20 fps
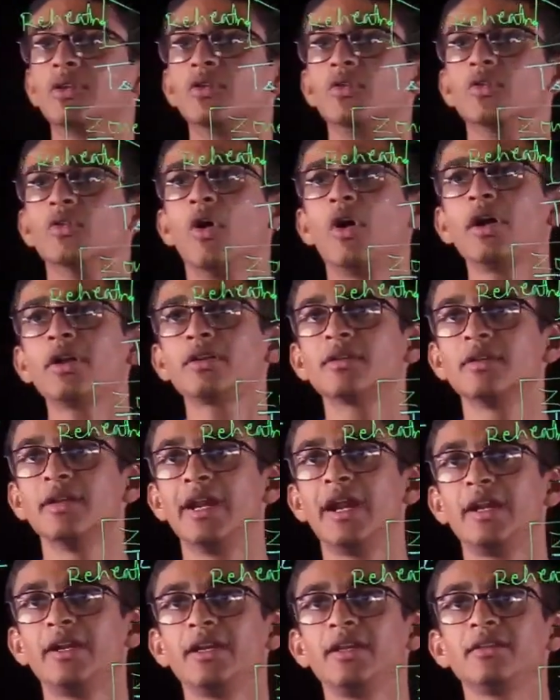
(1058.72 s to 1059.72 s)
not
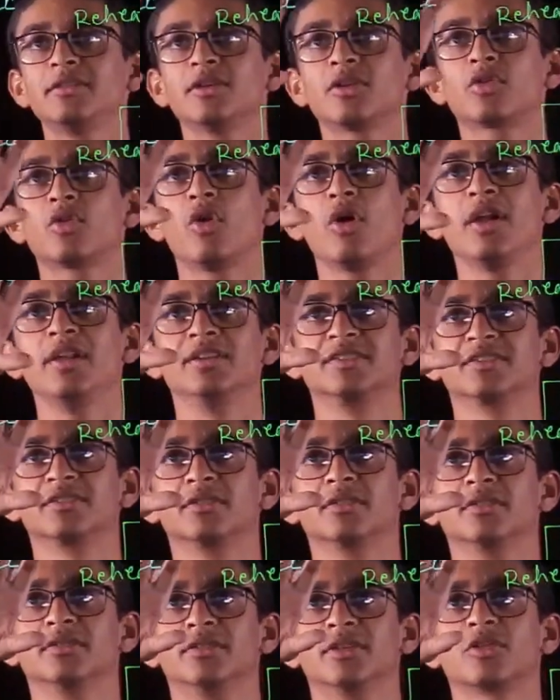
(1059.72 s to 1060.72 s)
letting the coils,
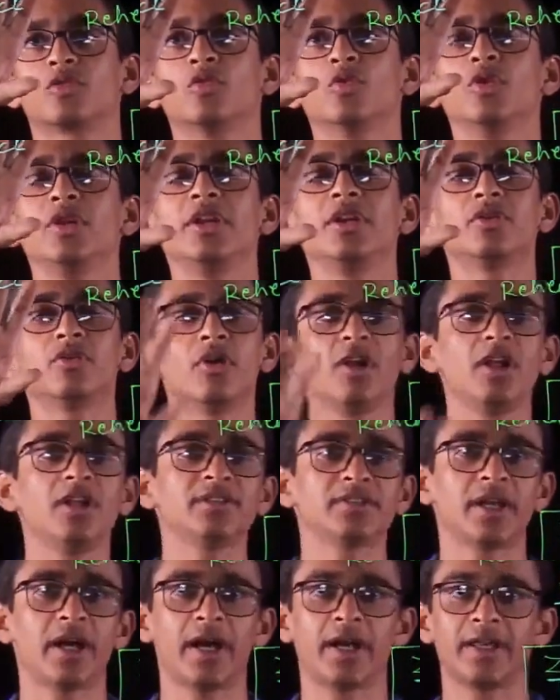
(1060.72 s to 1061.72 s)
the cooling
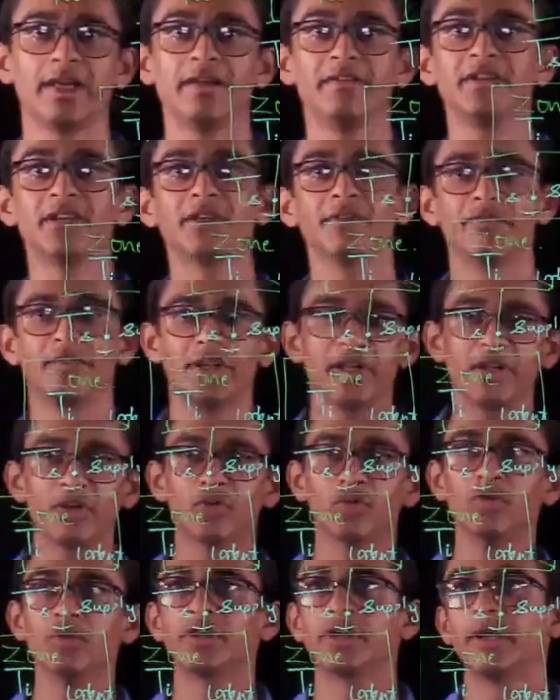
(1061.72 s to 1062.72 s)
coils are having a very
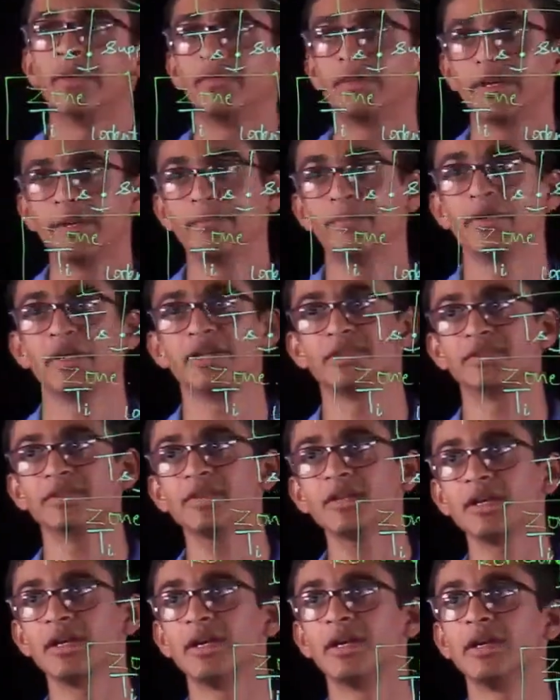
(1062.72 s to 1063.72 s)
cool
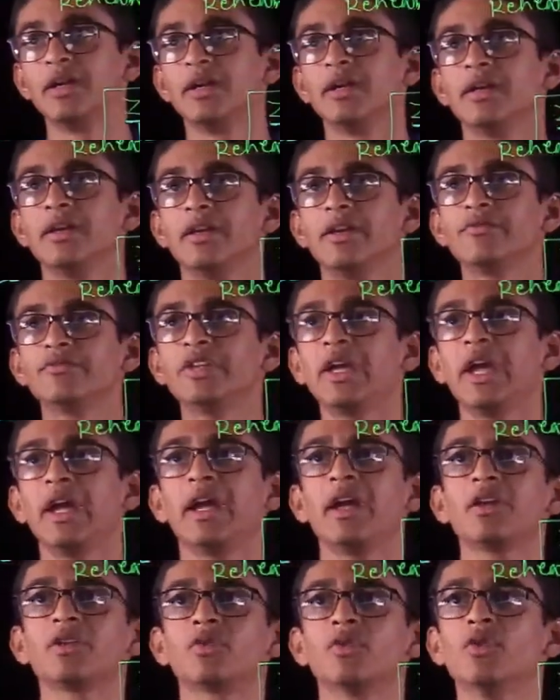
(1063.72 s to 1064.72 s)
temperature. If the
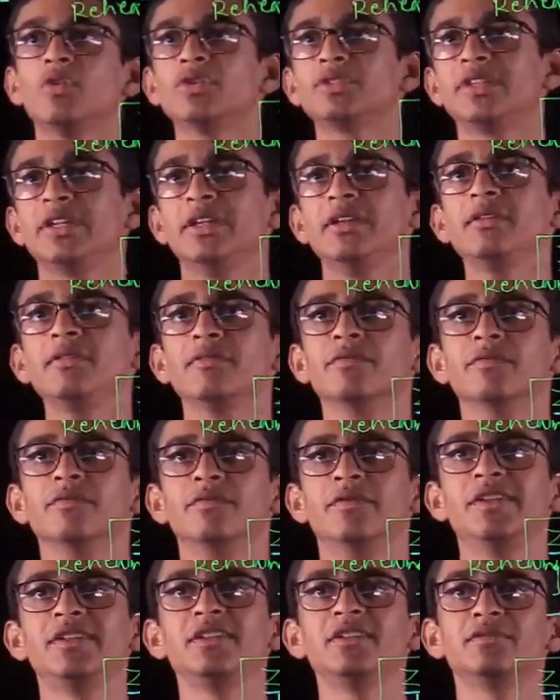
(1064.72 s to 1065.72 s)
air goes in
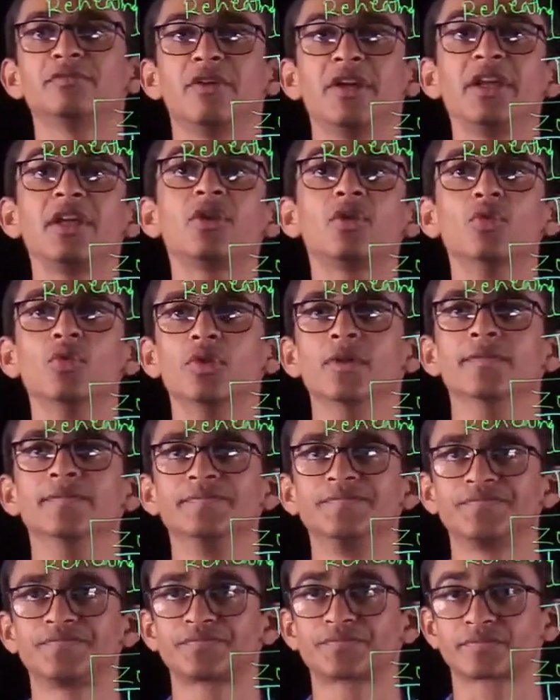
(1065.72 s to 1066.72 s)
which is very cool,
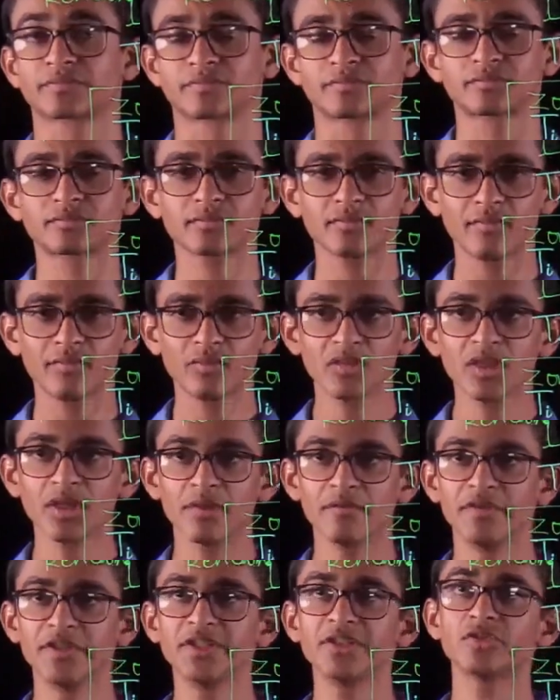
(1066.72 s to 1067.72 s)

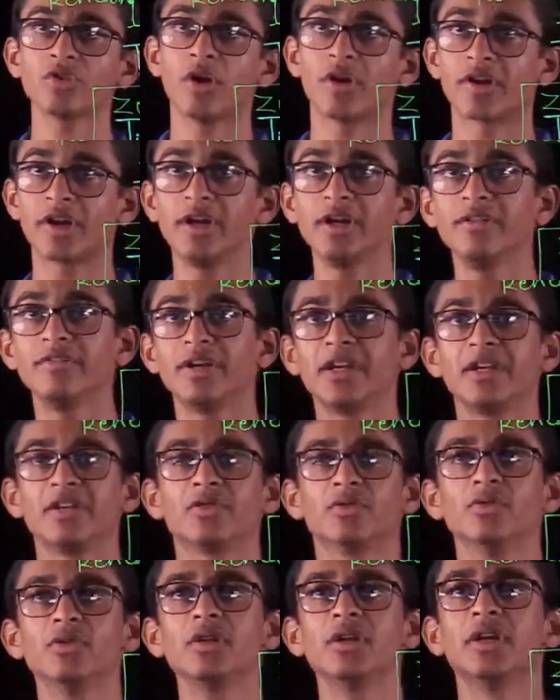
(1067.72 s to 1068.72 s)
which is already very
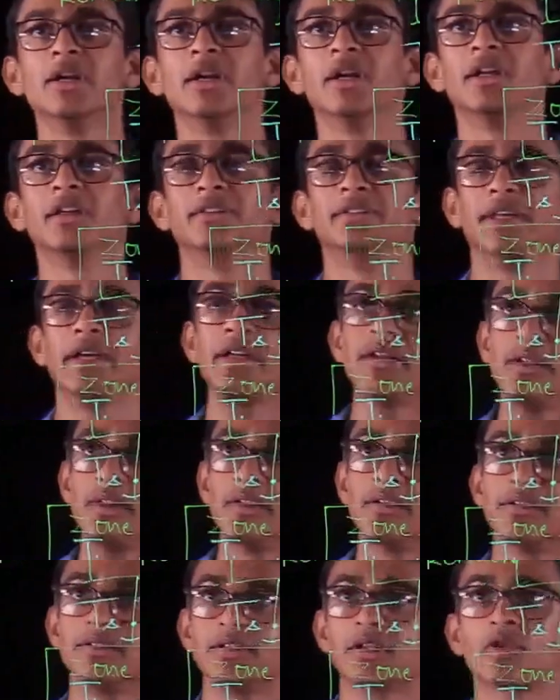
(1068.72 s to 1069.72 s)
cool, then
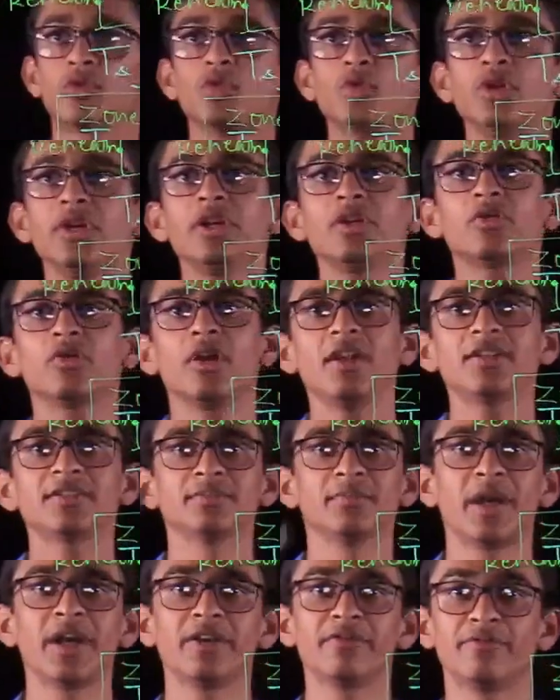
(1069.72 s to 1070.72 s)
the cooling coils
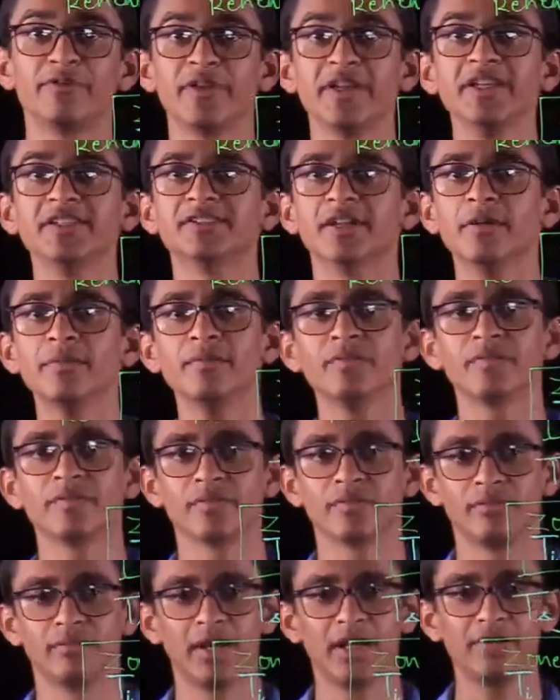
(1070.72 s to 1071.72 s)
might freeze up.
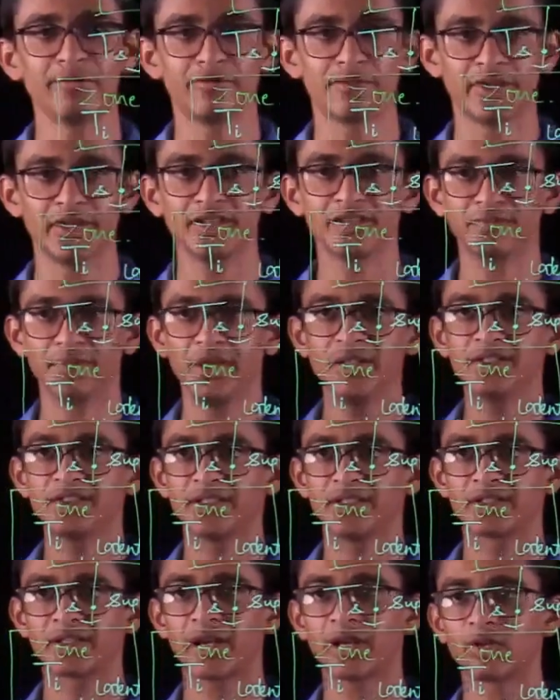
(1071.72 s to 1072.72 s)
Might freeze means
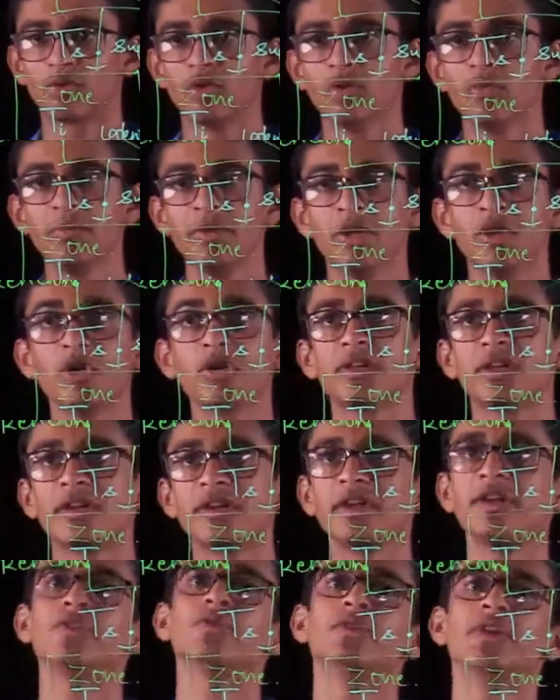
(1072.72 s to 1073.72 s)
it can go below
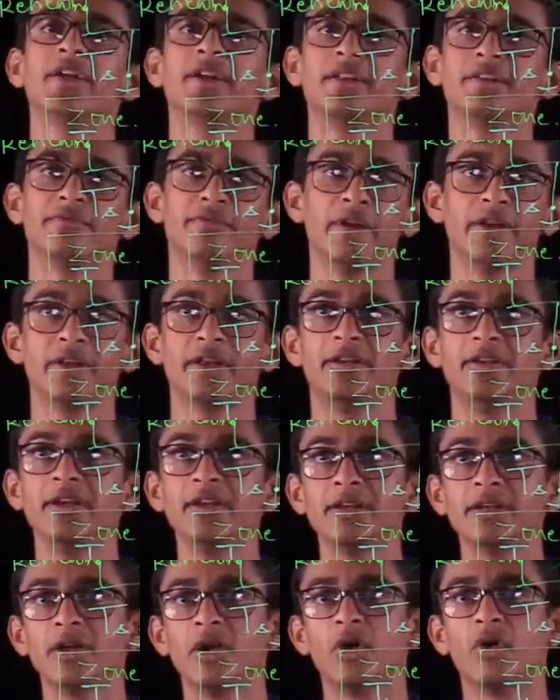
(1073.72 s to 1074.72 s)
32 degree
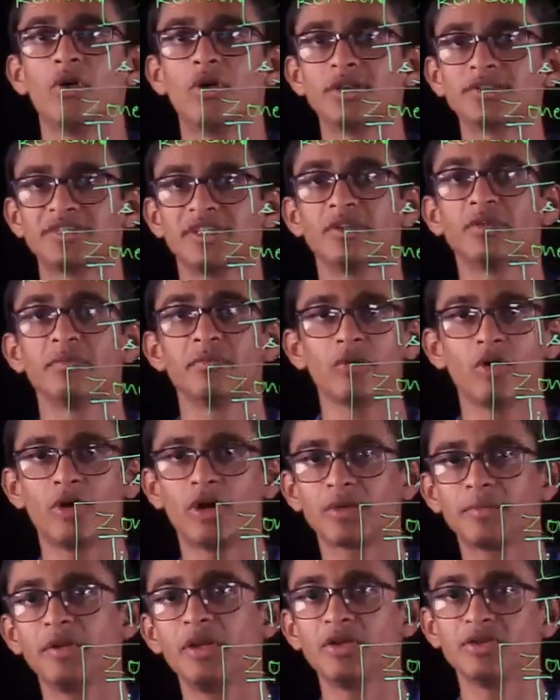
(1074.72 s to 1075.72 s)
Fahrenheit or
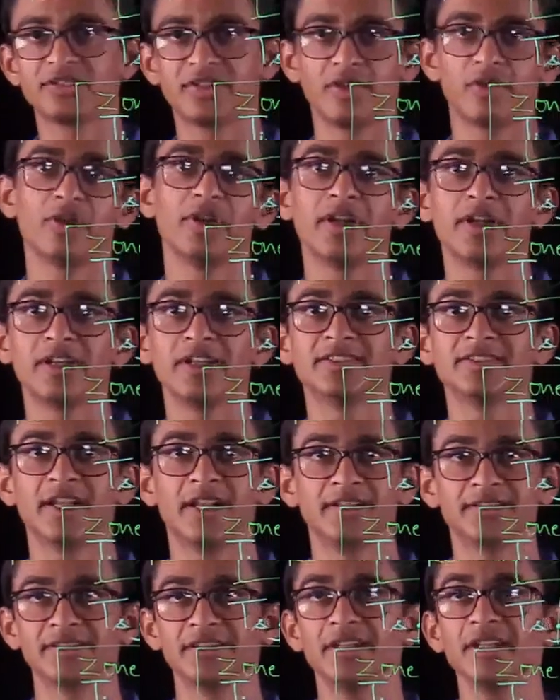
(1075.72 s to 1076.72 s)
below 0 degree
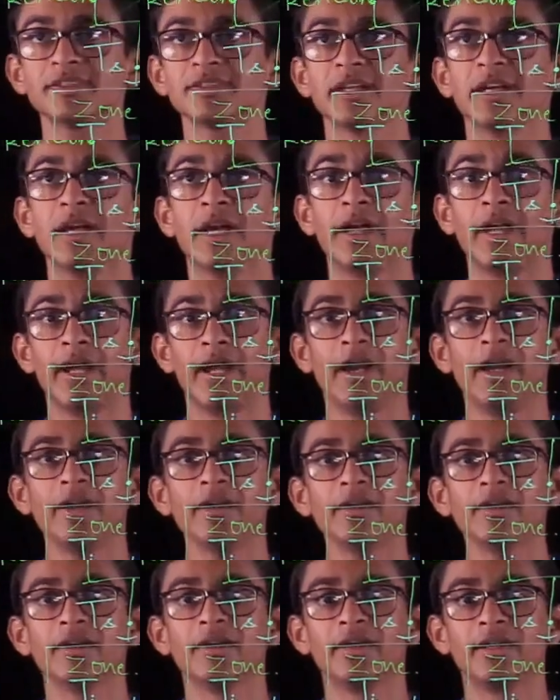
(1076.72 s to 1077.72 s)
Celsius,
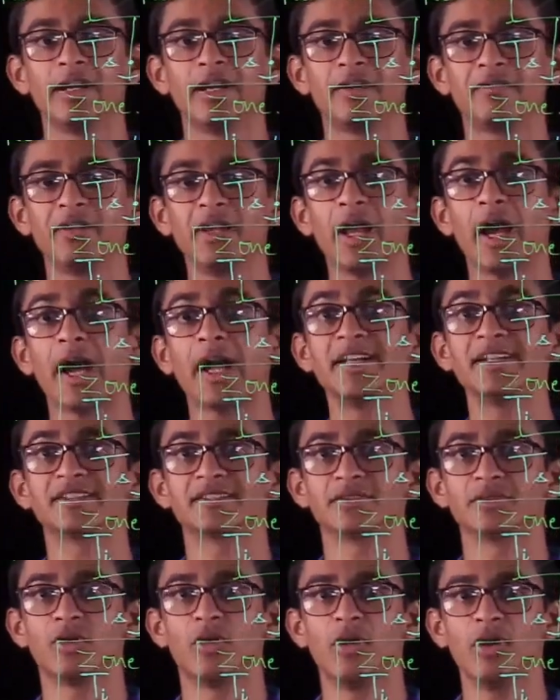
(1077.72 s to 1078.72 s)
and it will
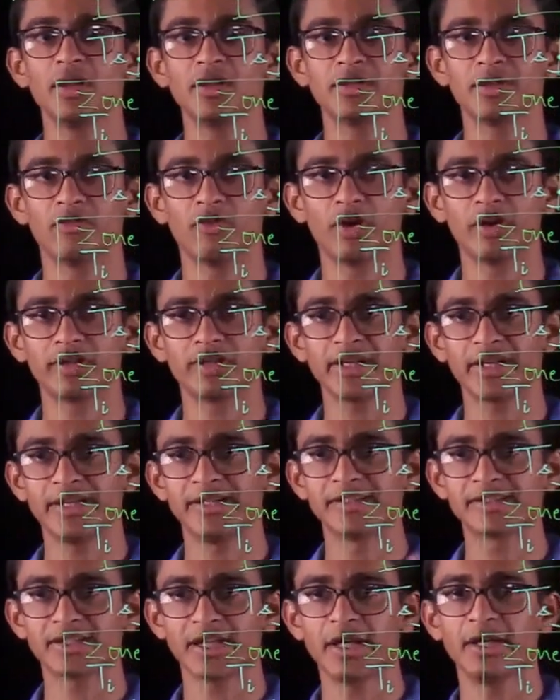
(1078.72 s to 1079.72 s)
ice. All the water
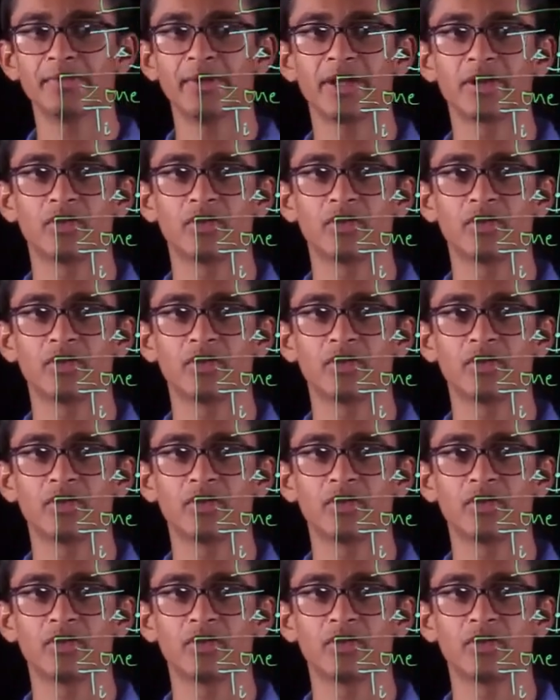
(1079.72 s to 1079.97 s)
inside my